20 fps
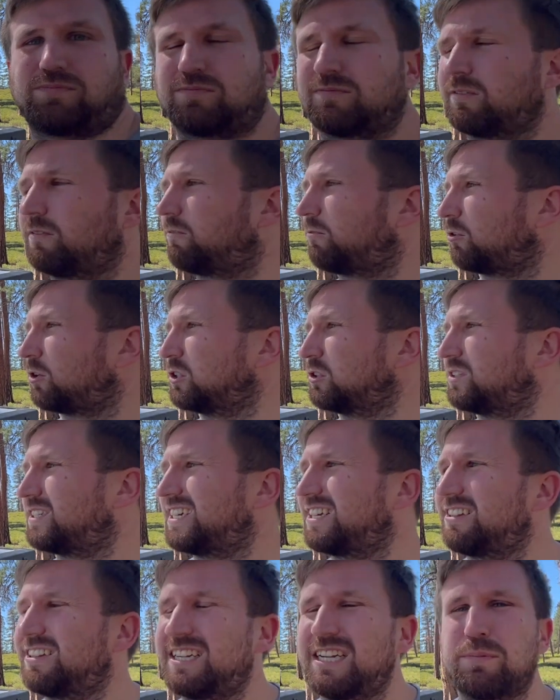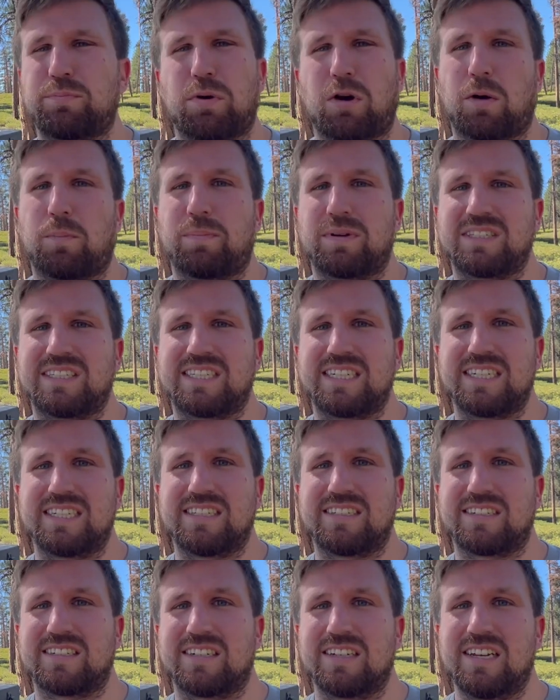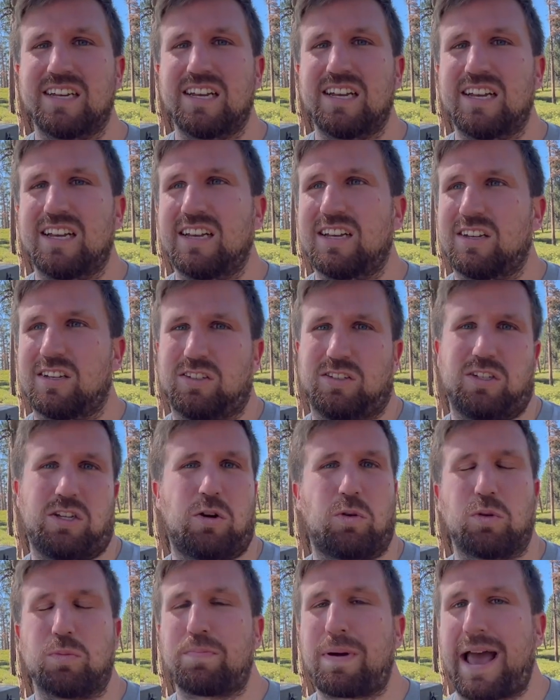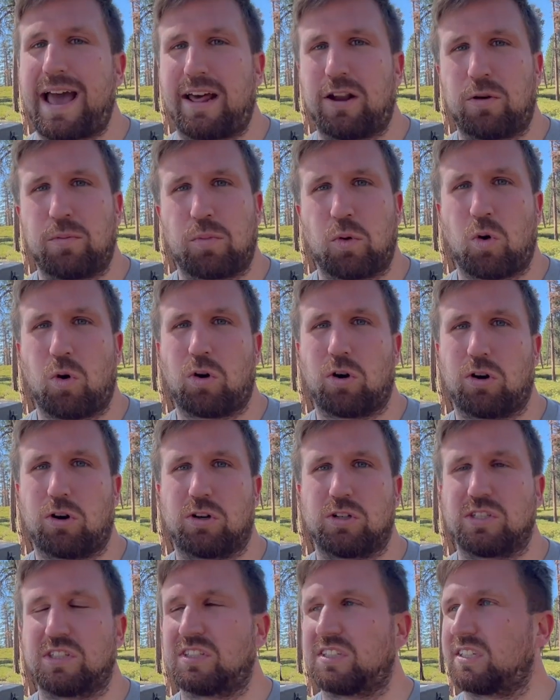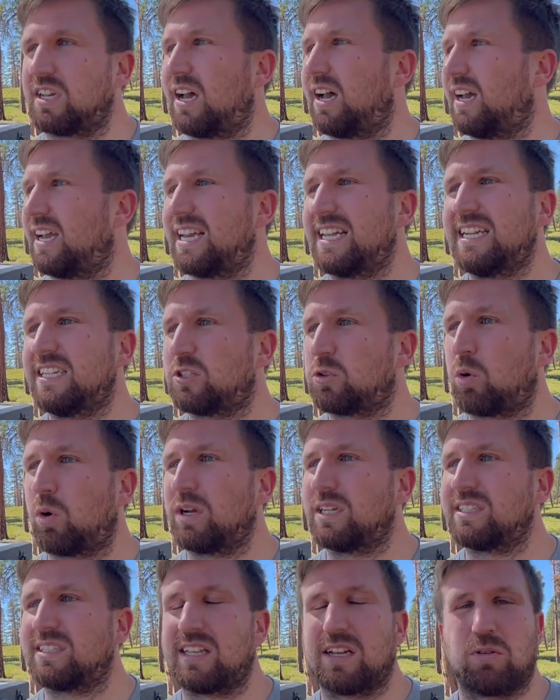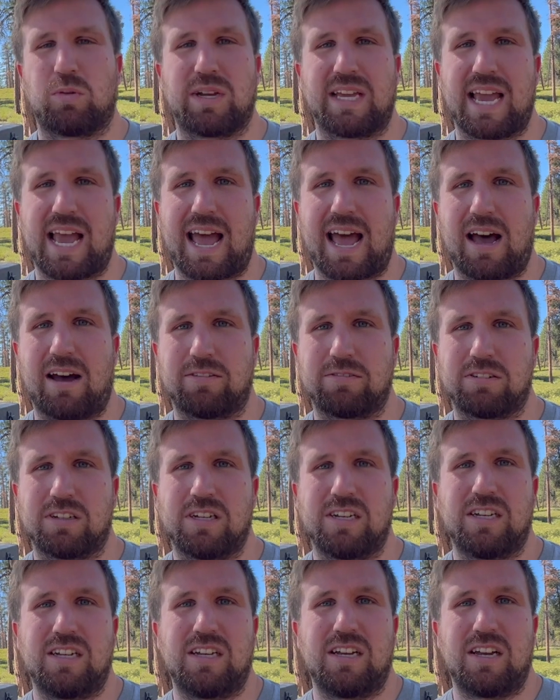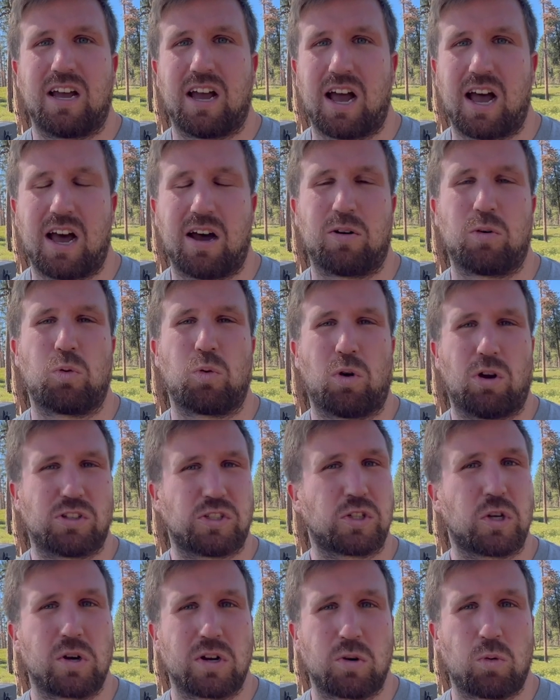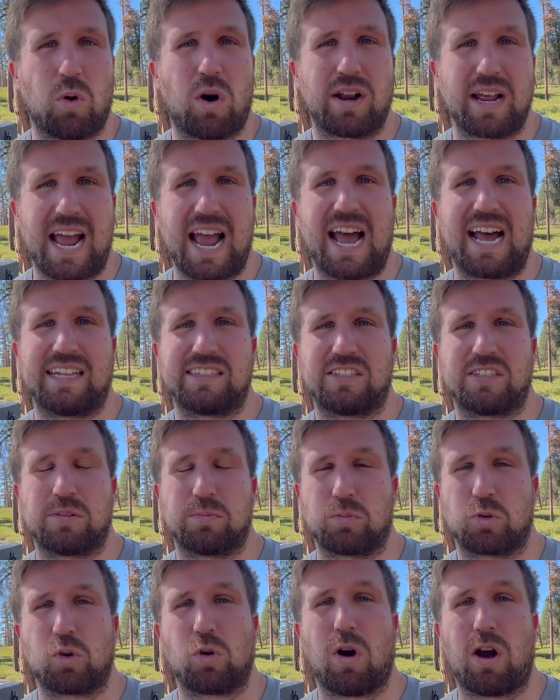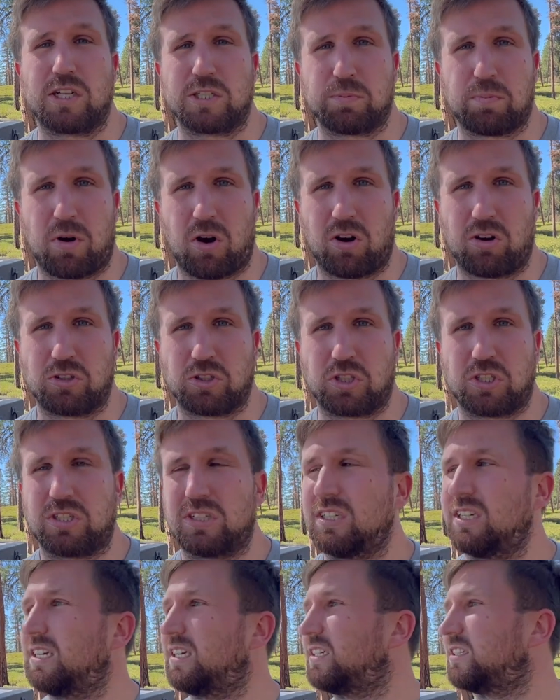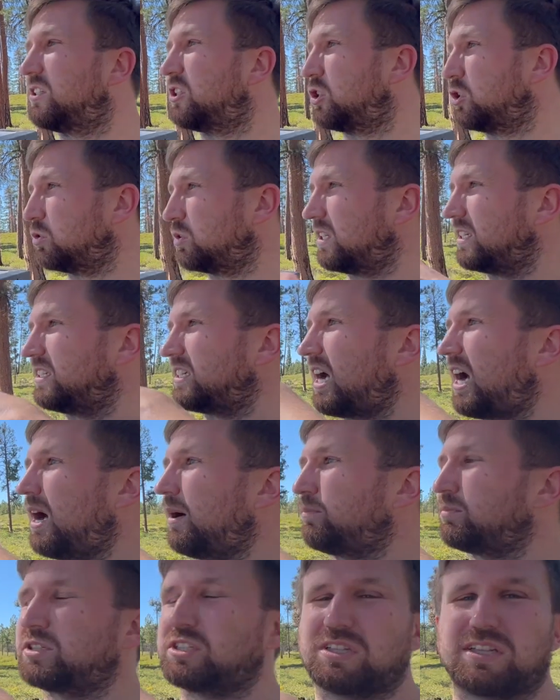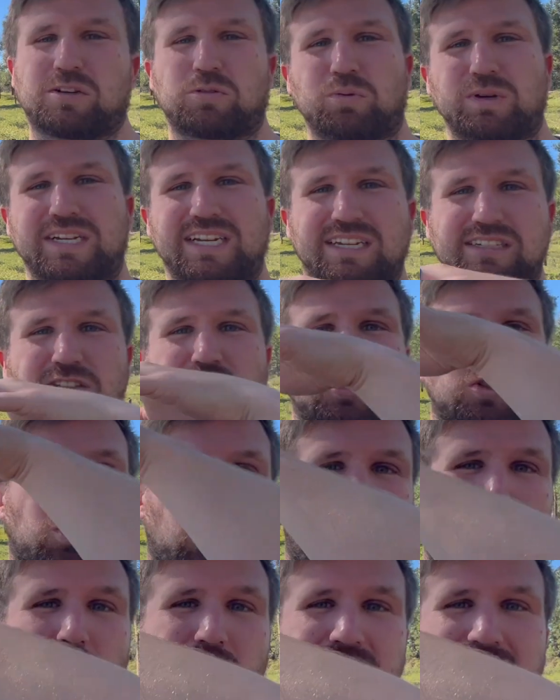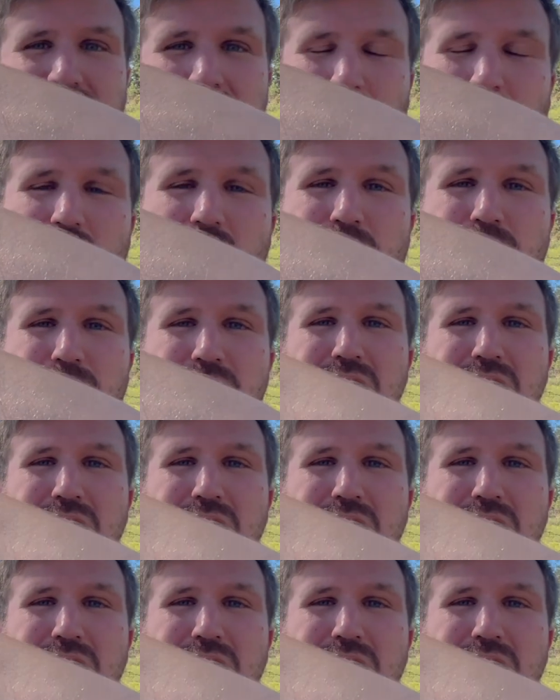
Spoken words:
For utility purposes, with paddle boards, any toys that we have, we're also going to want to add some crossbars to the top so that we can store our gear up.